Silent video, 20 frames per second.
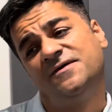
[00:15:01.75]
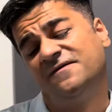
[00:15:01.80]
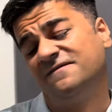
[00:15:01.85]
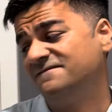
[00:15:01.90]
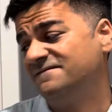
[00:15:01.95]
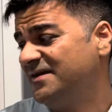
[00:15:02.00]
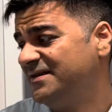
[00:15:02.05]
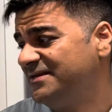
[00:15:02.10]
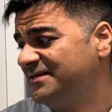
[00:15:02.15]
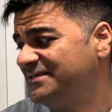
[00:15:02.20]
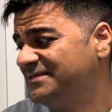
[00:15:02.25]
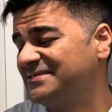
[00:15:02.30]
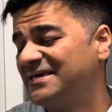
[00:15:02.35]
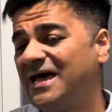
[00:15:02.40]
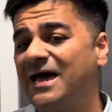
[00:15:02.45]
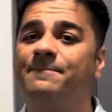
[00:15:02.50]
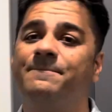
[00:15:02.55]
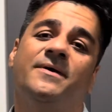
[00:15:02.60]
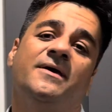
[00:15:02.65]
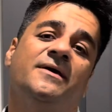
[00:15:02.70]
when this
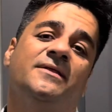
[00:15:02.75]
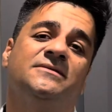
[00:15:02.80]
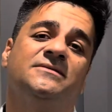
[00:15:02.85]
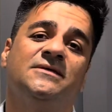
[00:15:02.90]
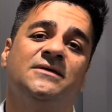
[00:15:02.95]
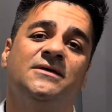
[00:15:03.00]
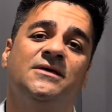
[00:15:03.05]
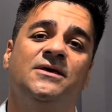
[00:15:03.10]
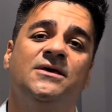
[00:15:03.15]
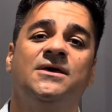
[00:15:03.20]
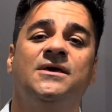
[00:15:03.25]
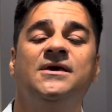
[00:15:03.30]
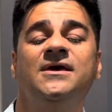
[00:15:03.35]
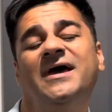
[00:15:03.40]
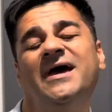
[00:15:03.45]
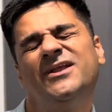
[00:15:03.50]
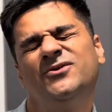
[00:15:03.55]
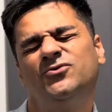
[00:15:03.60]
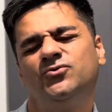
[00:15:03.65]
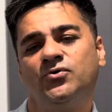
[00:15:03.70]
happens
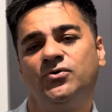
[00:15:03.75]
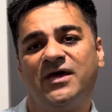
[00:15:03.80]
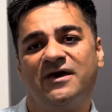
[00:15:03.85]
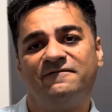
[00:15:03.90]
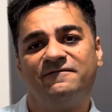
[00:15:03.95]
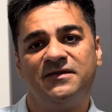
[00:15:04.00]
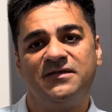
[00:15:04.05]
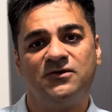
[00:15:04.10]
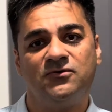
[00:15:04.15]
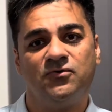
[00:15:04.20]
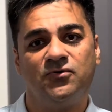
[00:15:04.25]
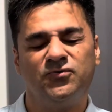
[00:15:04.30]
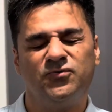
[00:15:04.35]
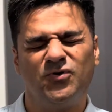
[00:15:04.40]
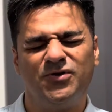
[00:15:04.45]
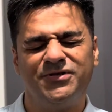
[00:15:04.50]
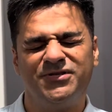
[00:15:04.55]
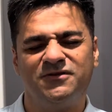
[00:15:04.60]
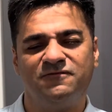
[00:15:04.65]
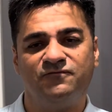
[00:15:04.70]
and you don't have any control
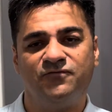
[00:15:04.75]
in the